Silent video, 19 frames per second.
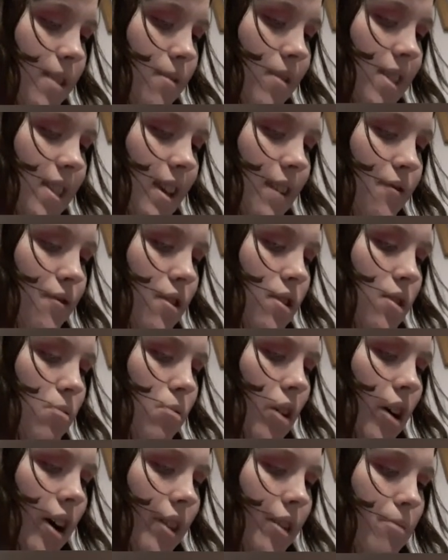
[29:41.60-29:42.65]
It was different to
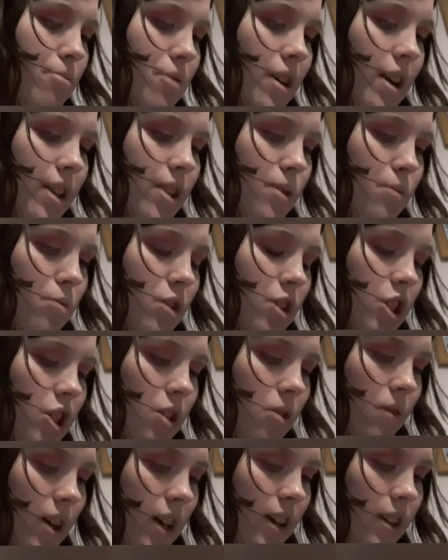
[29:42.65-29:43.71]
what other brands were
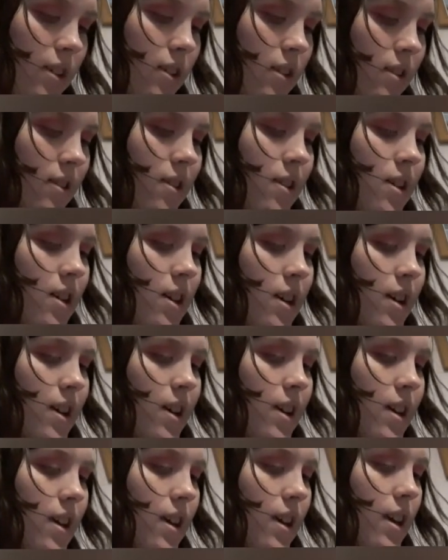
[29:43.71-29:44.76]
doing.
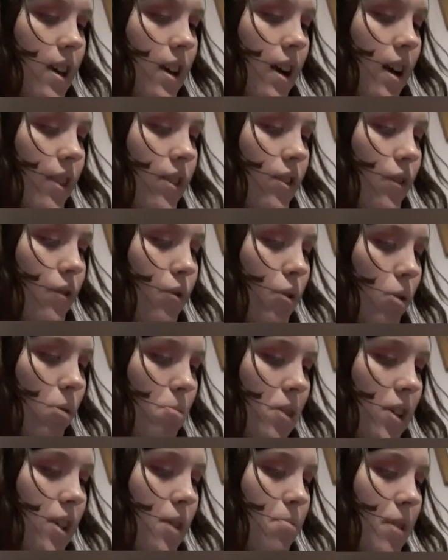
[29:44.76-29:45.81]
It had the
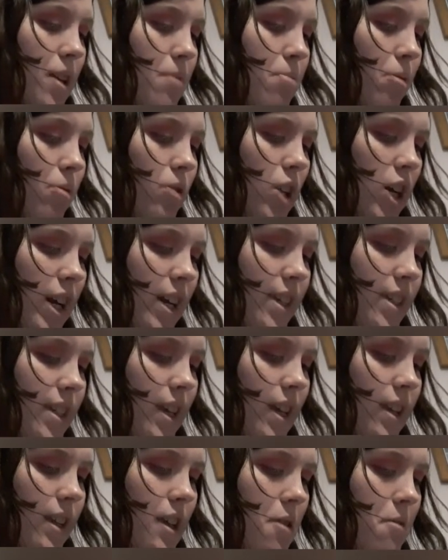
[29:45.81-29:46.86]
formula, people liked
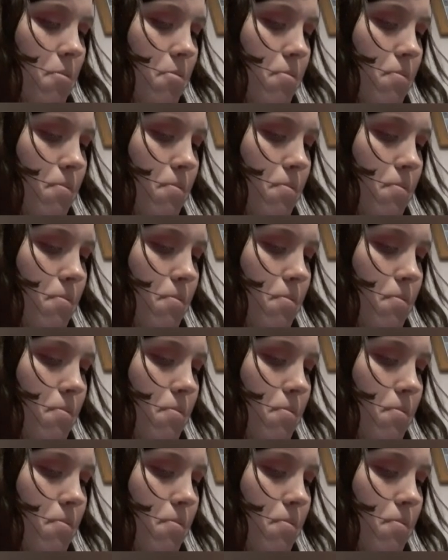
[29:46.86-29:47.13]
it, and it